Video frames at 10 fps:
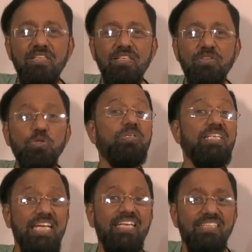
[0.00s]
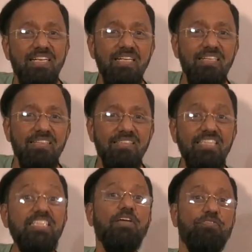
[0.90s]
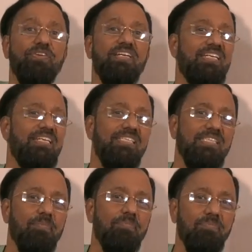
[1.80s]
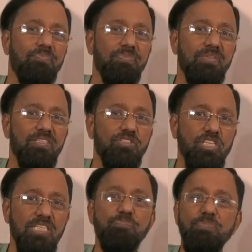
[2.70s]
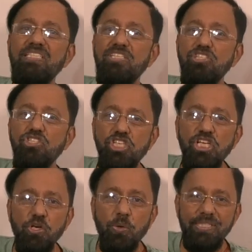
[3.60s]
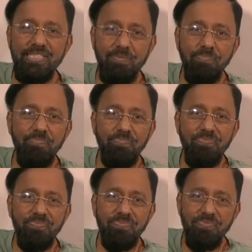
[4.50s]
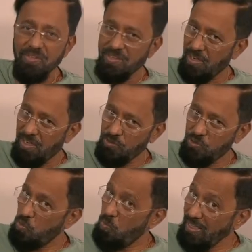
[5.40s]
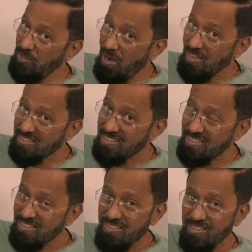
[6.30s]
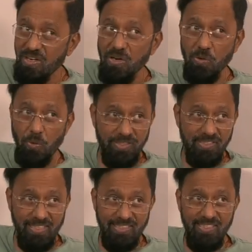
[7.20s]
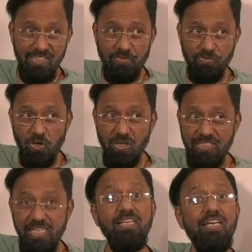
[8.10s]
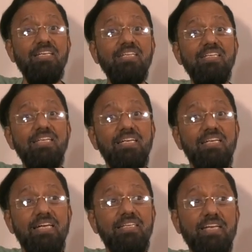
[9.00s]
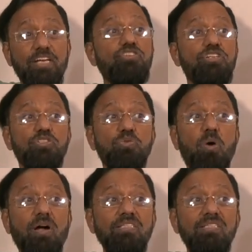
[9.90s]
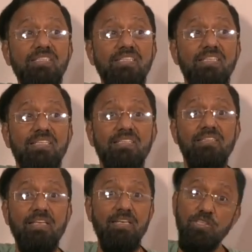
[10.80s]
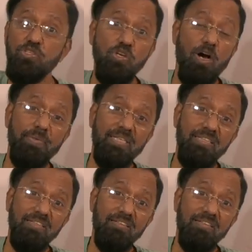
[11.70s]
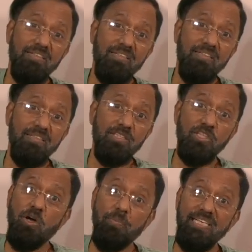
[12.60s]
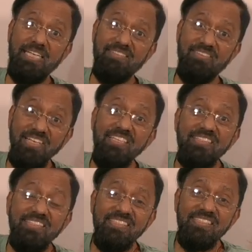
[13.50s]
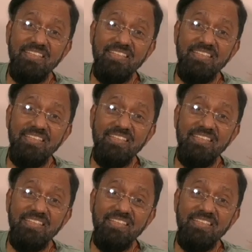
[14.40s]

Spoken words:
You need definitely some chest-beating jingoism. And so why not? Rohit Shetty is, after all, taking and catering to what the least common denominator is.